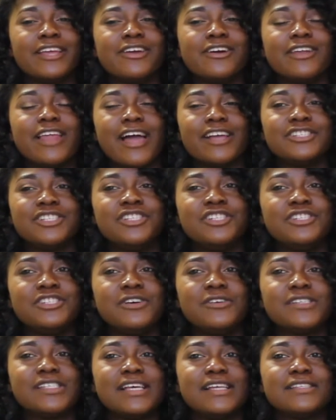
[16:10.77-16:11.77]
You're like, she's
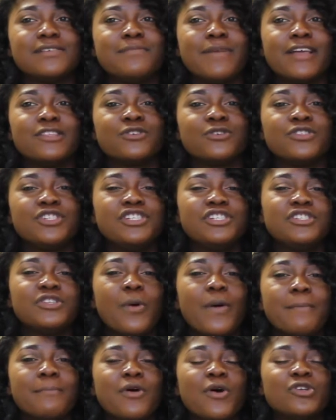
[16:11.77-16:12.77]
so sentimental, she's
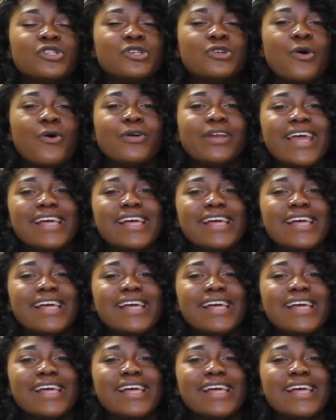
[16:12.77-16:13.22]
so emotional.